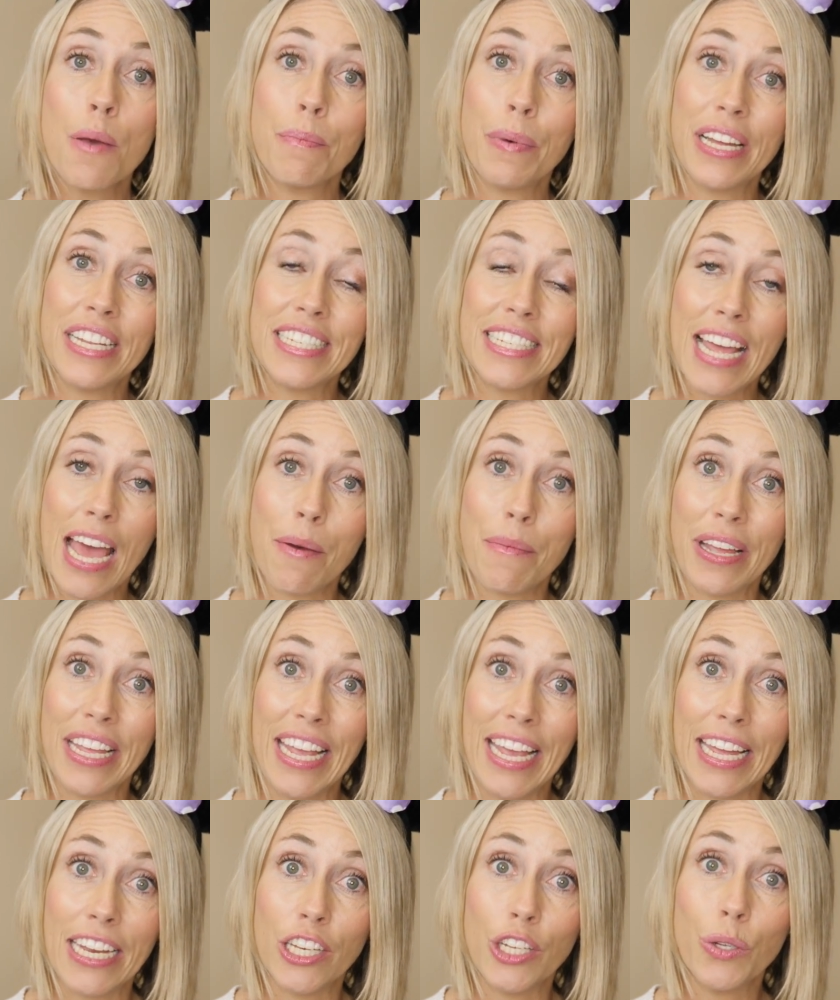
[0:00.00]
But
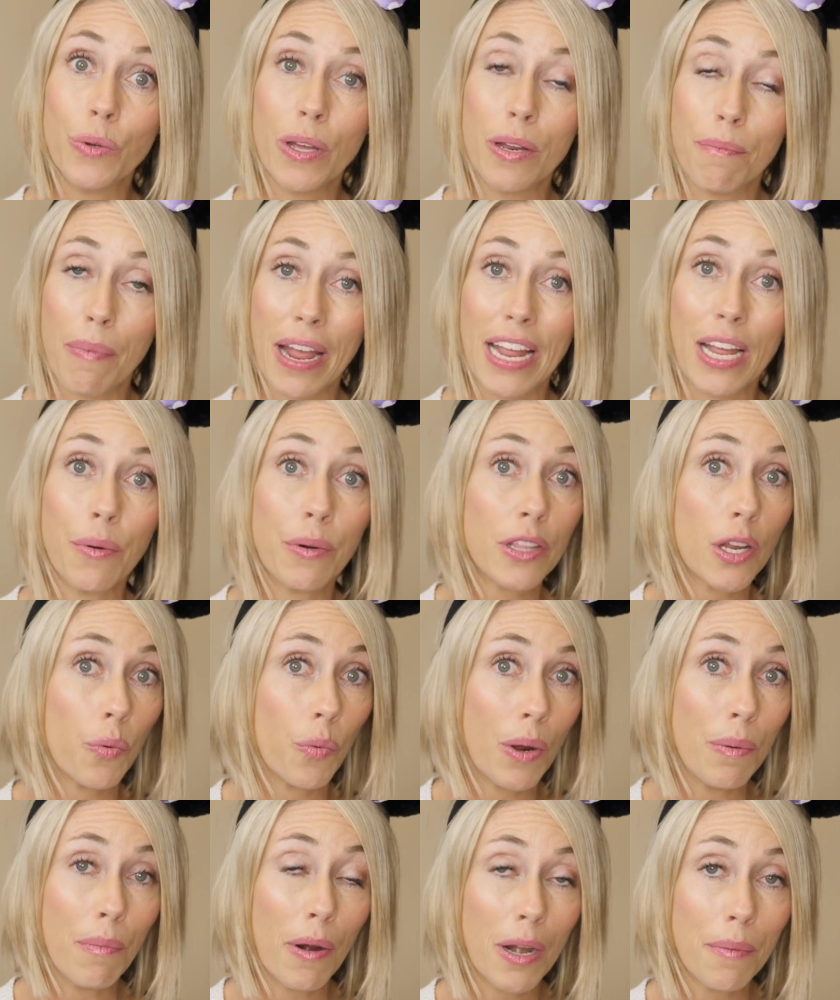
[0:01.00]
again, you can buy it with our
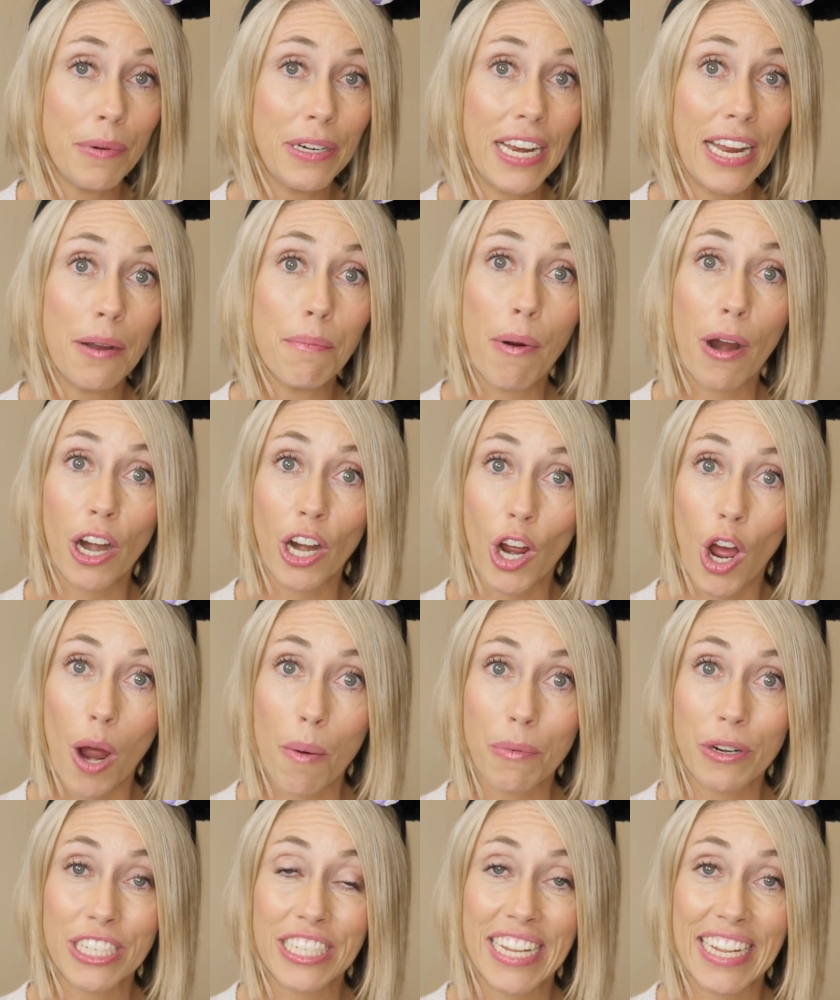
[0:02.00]
one park per day park
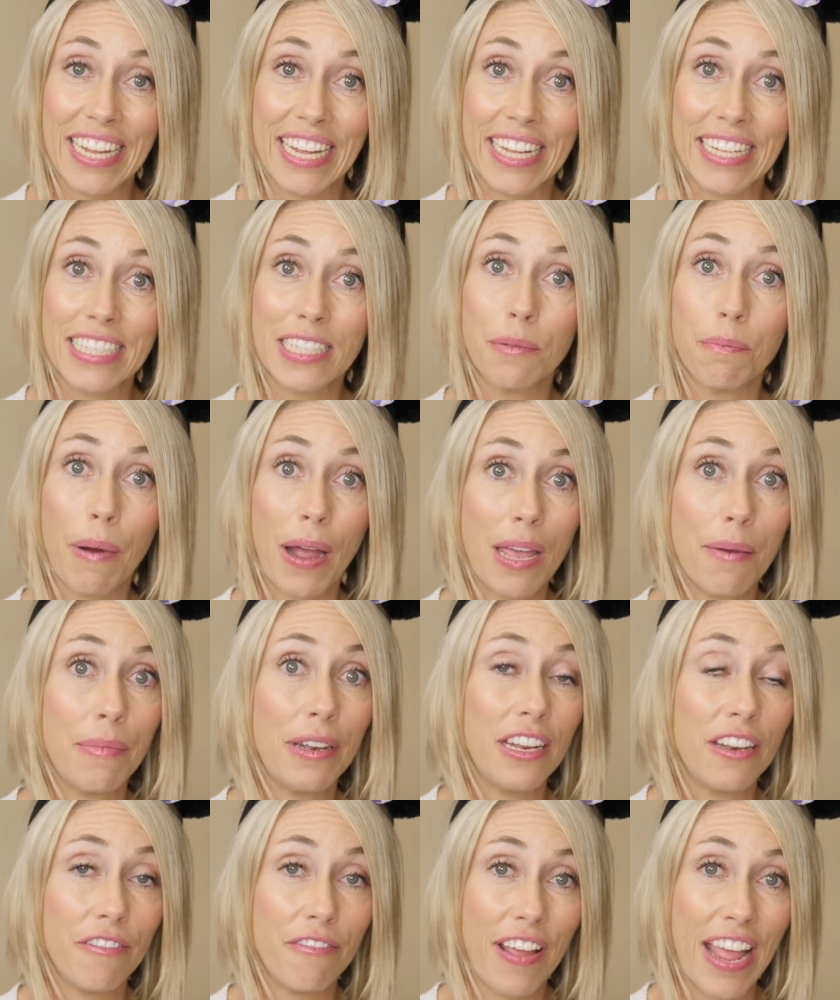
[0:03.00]
hopper tickets, buy them
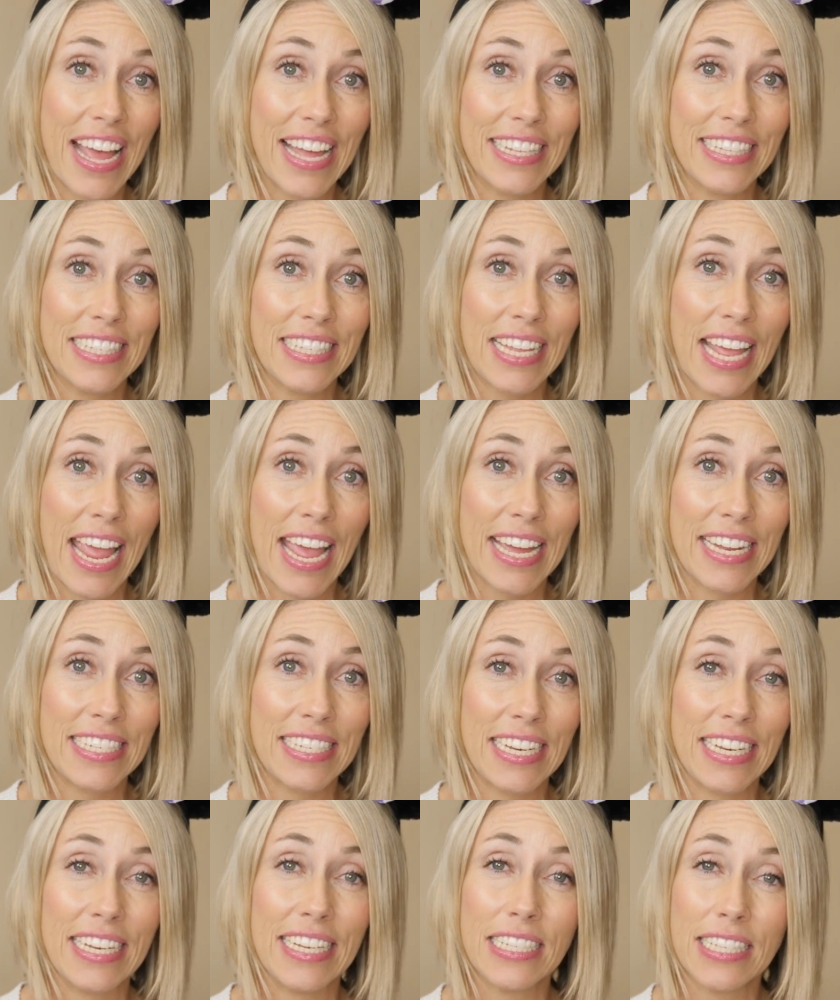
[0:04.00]
in advance,
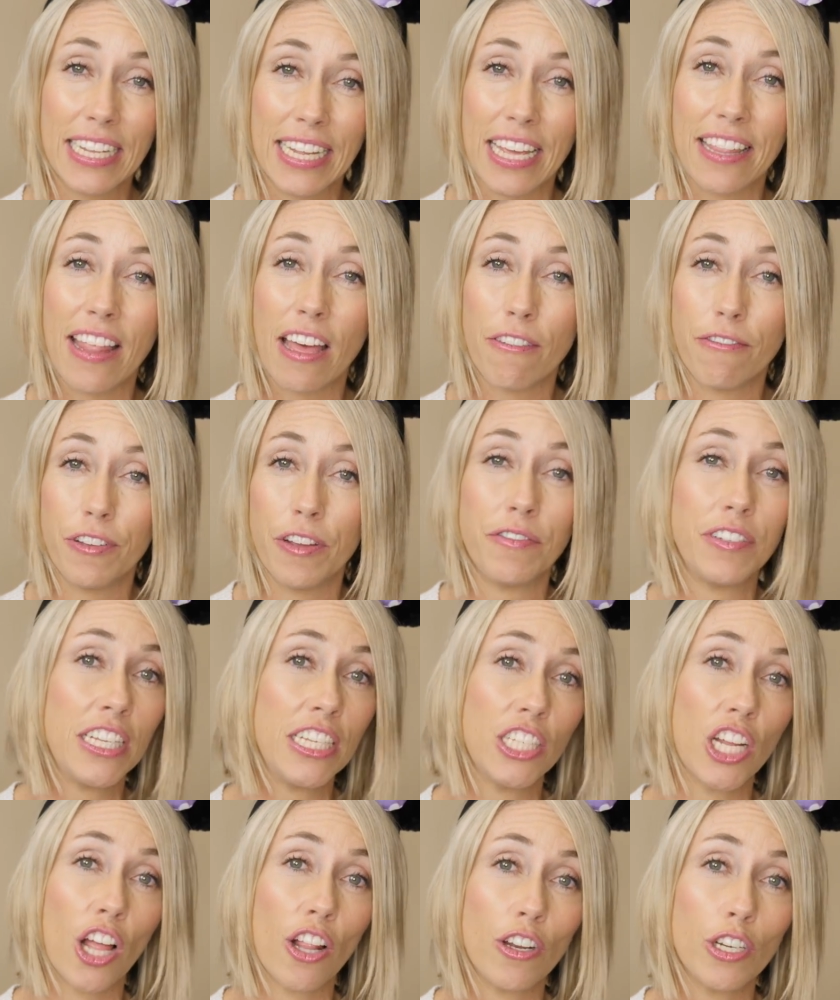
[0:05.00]
and it is again that
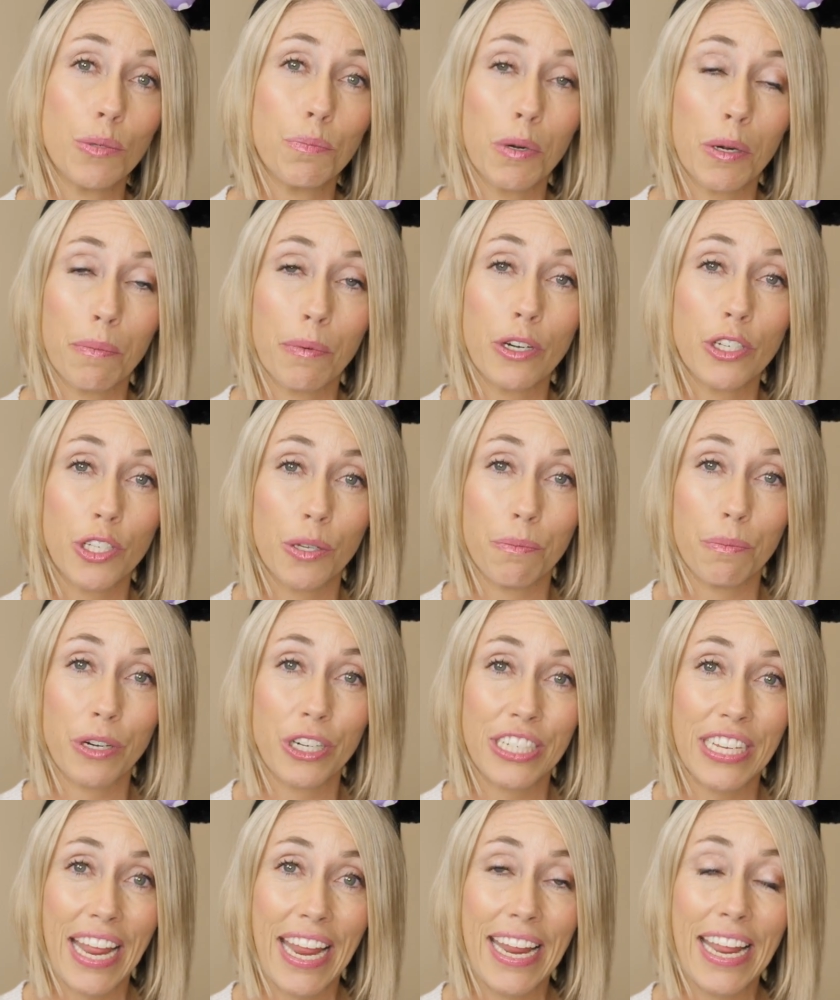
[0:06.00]
$15 per person per
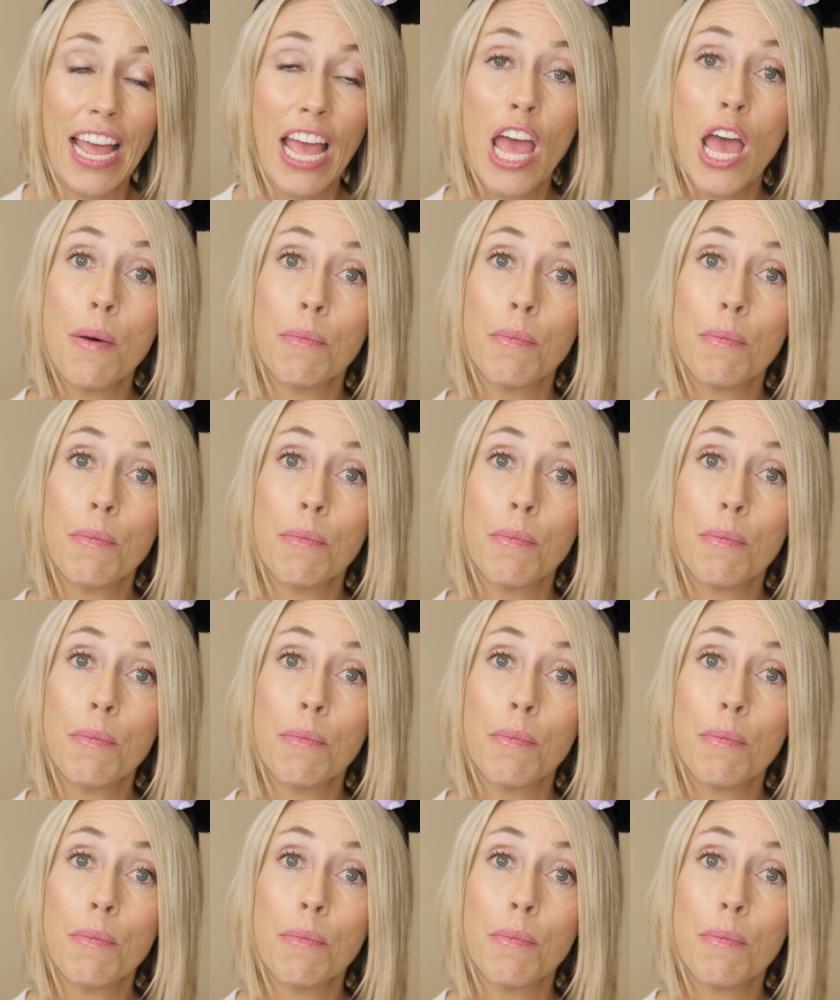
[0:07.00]
day.